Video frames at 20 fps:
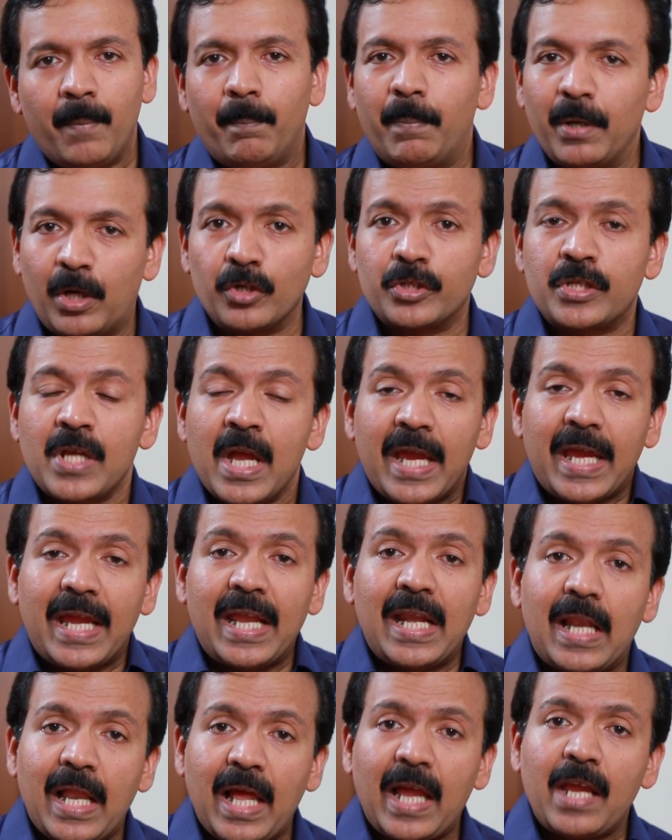Because
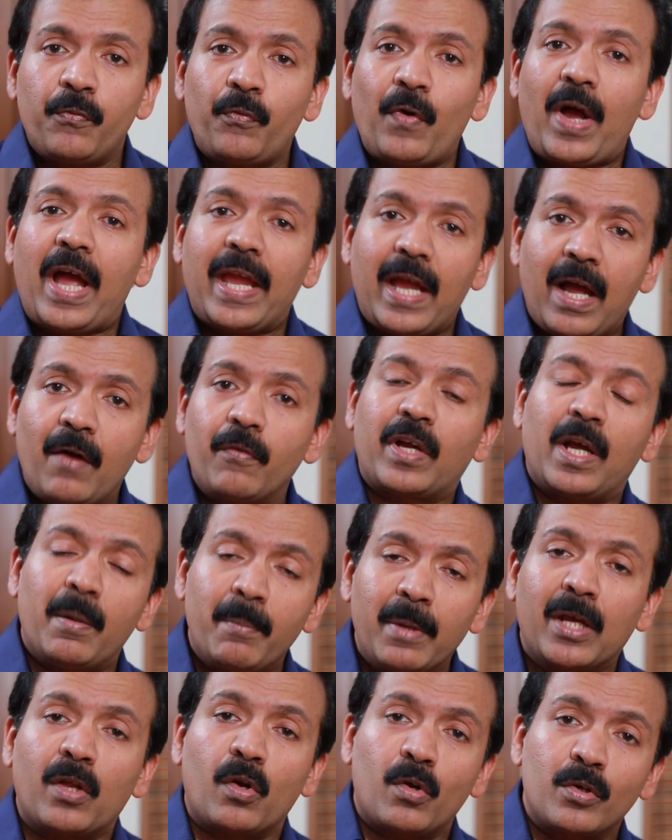in life, I have
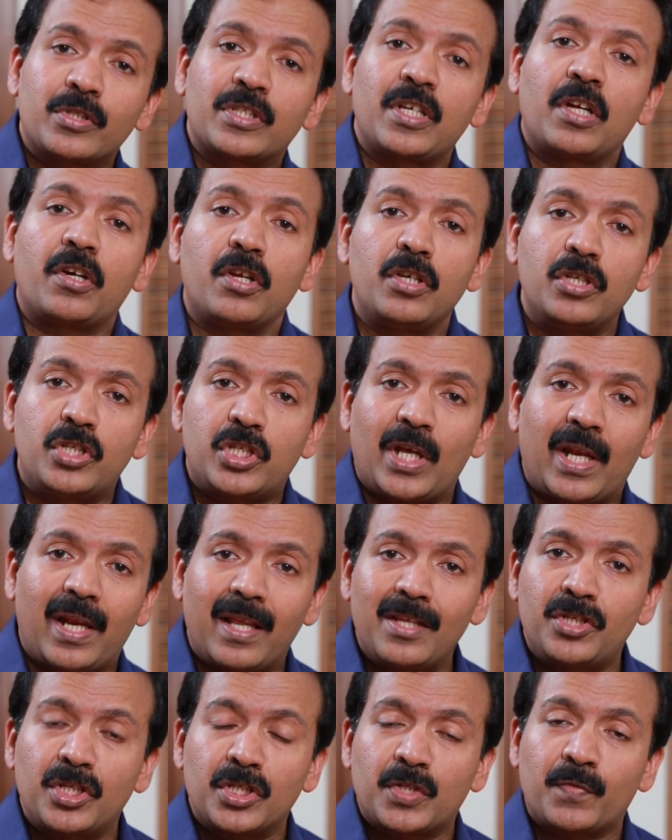come across certain
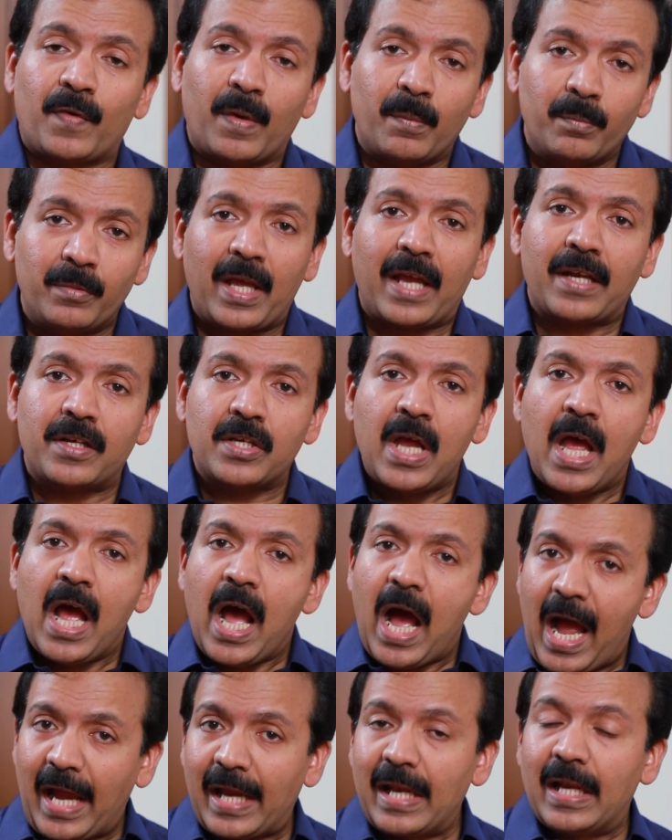challenges. From that,
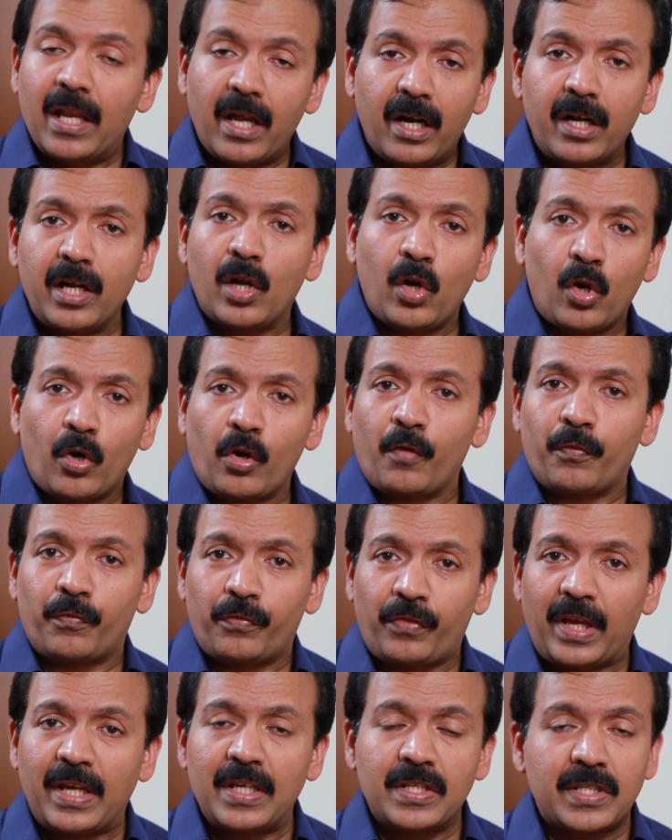I learned a lot of
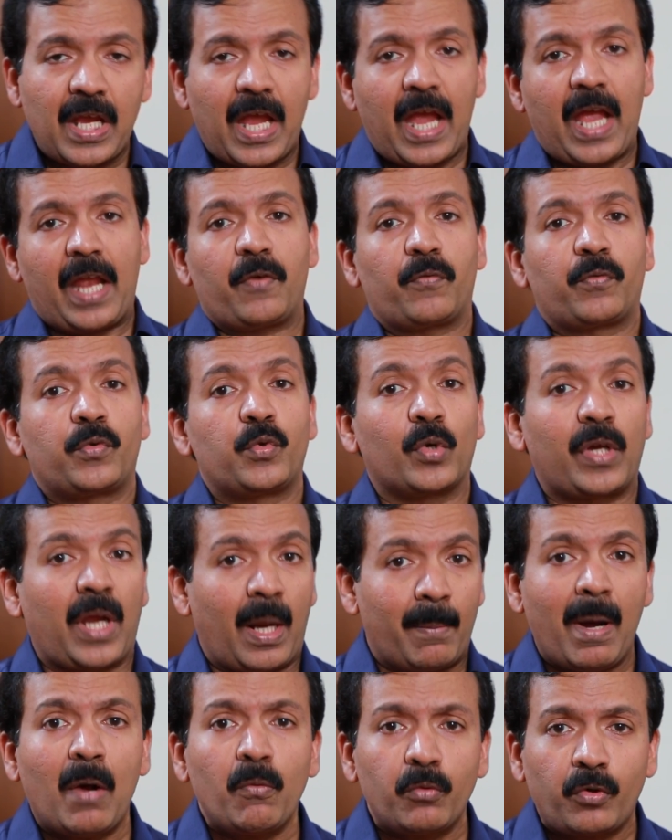things, and to
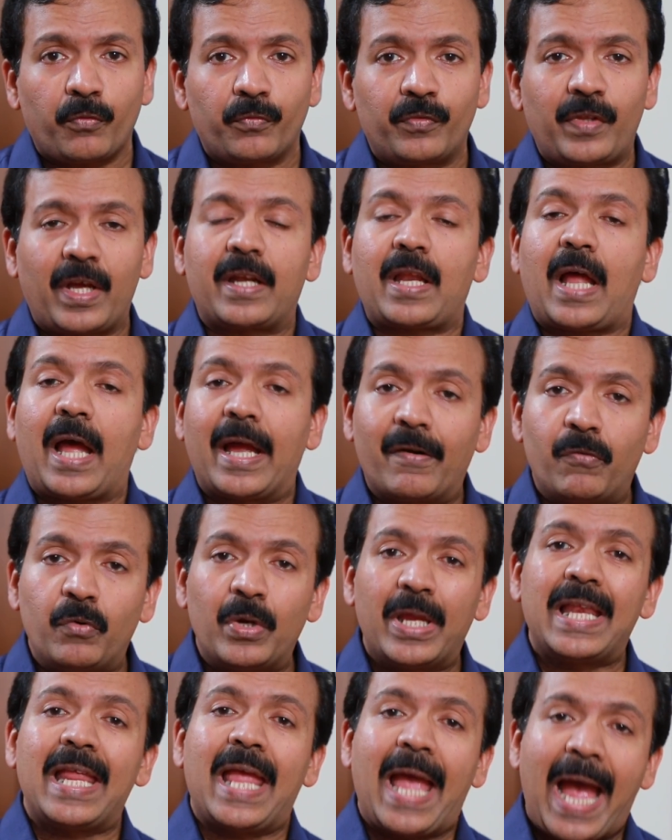come out of that, I
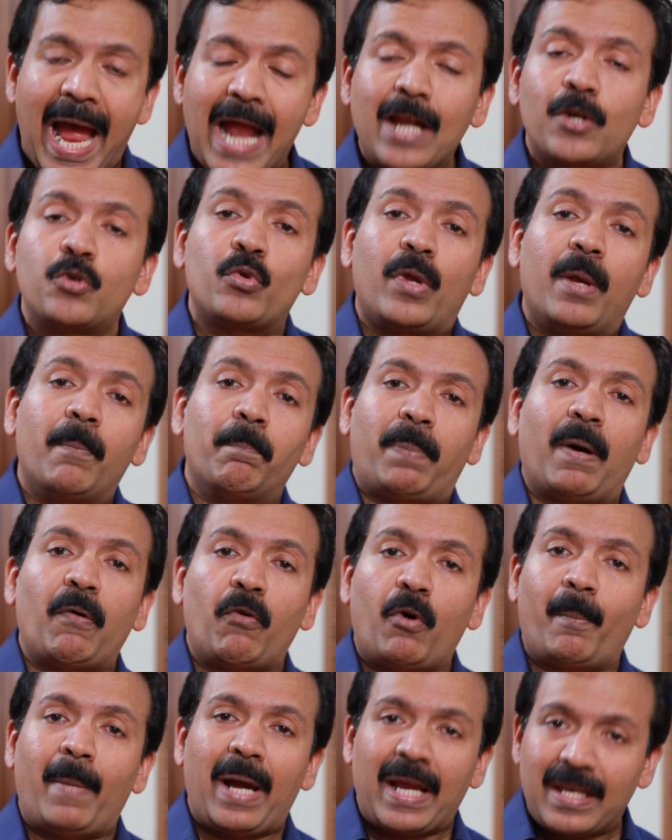really had to
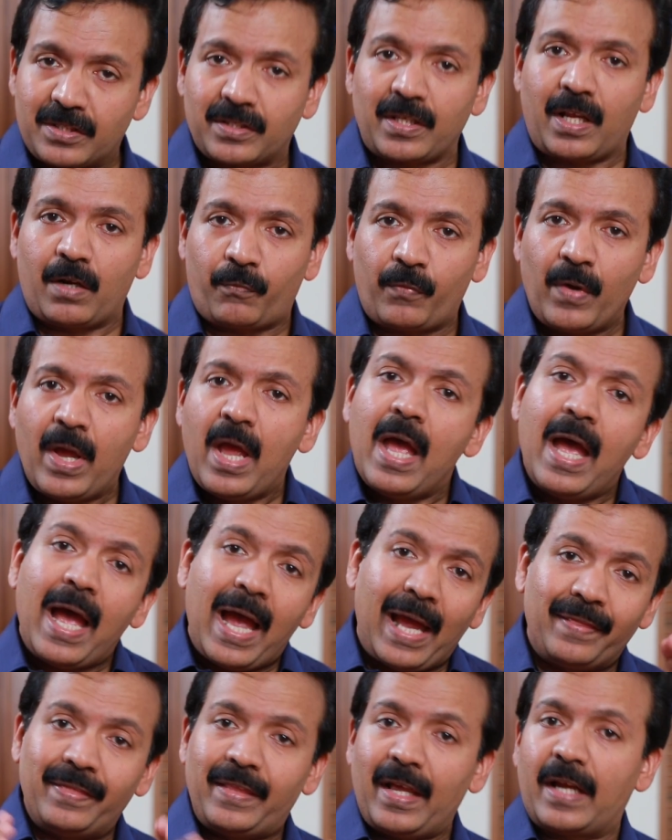empower myself.
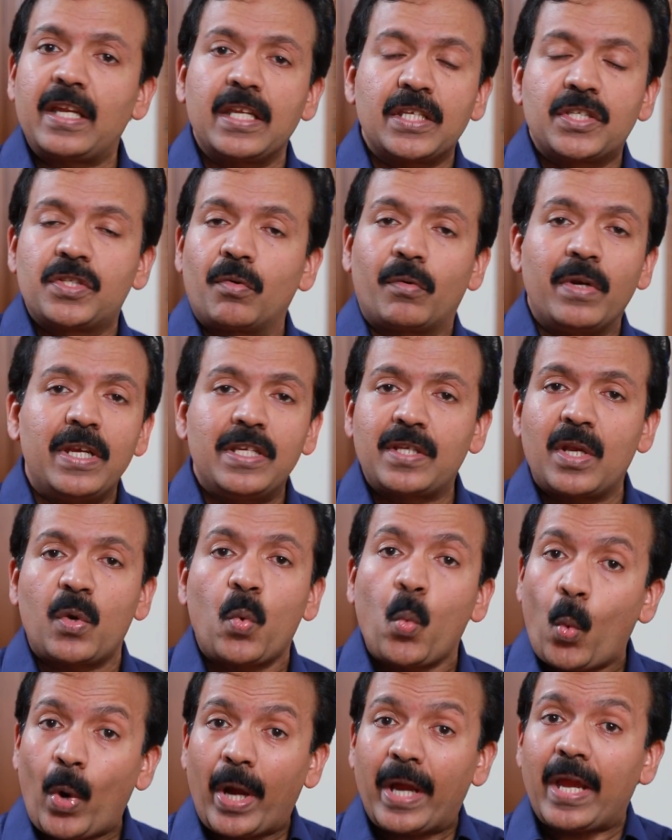And that is the
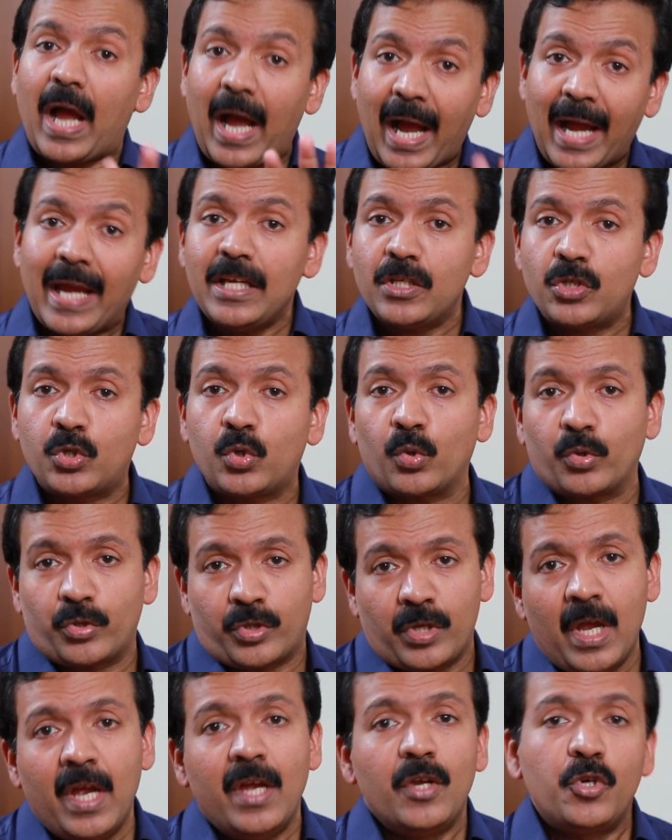reason why I
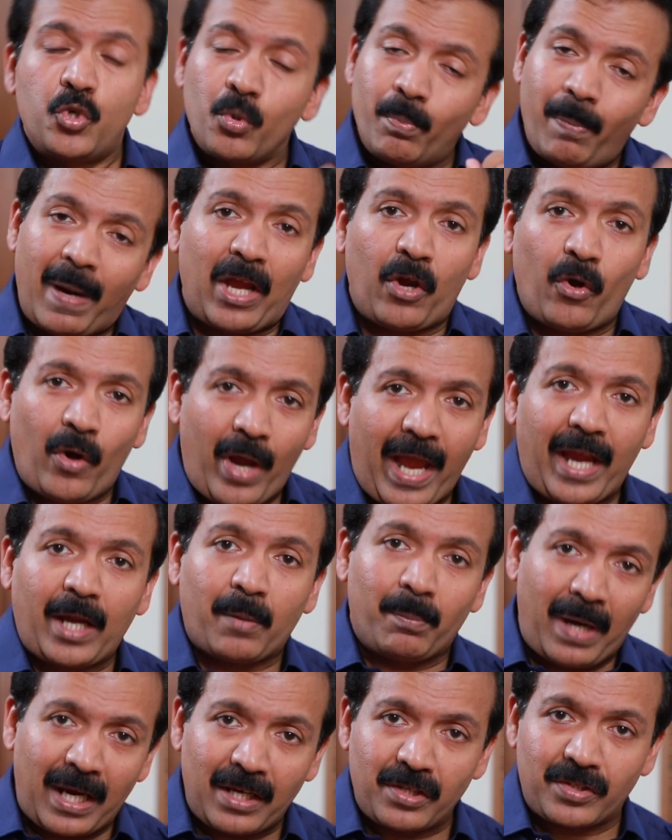chose to biohack
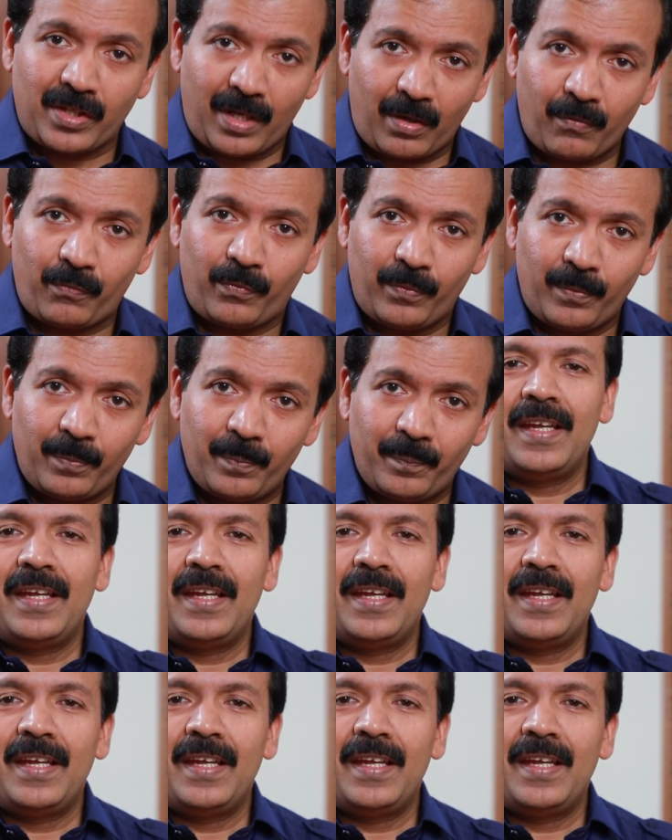myself.